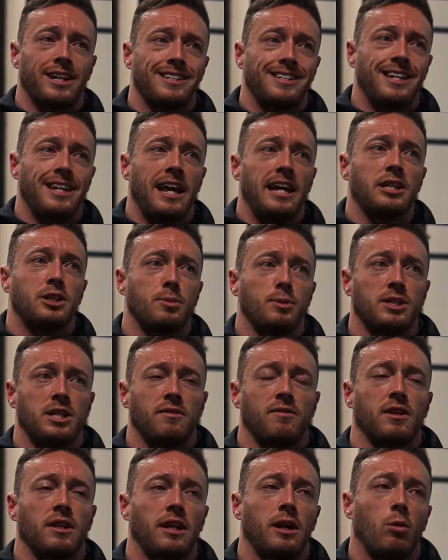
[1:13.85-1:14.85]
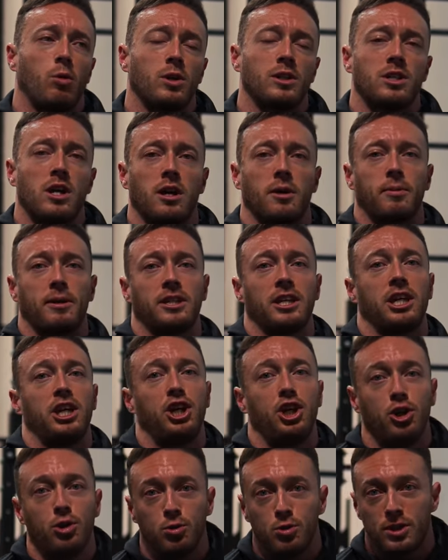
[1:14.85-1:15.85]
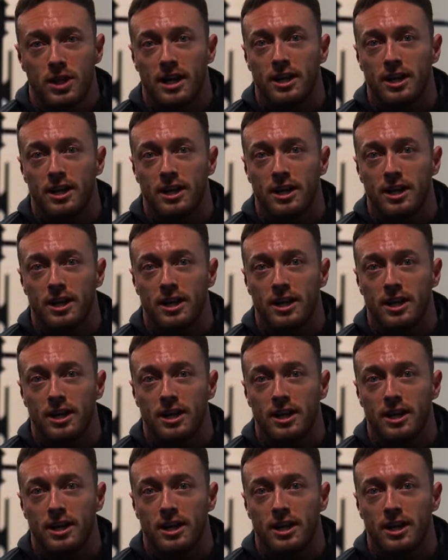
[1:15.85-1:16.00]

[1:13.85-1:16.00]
And today specifically, I want to talk about the cues